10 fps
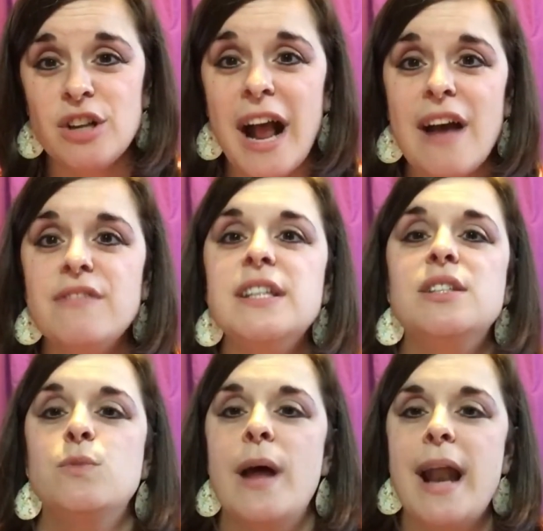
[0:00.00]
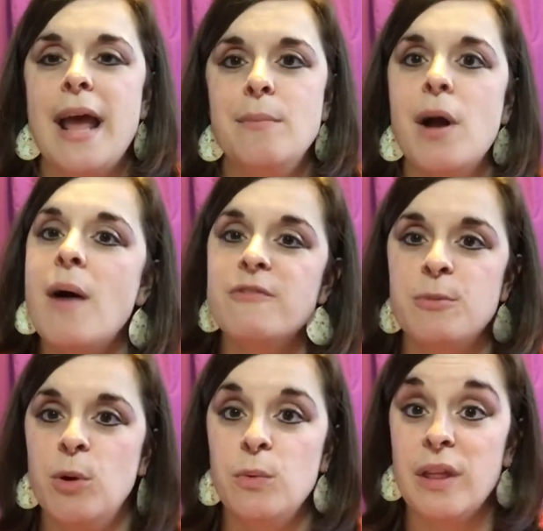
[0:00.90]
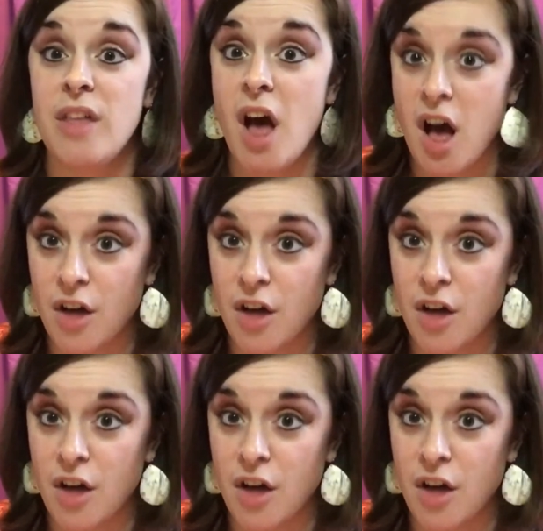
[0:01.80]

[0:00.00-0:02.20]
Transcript: draft is when I am comfortable with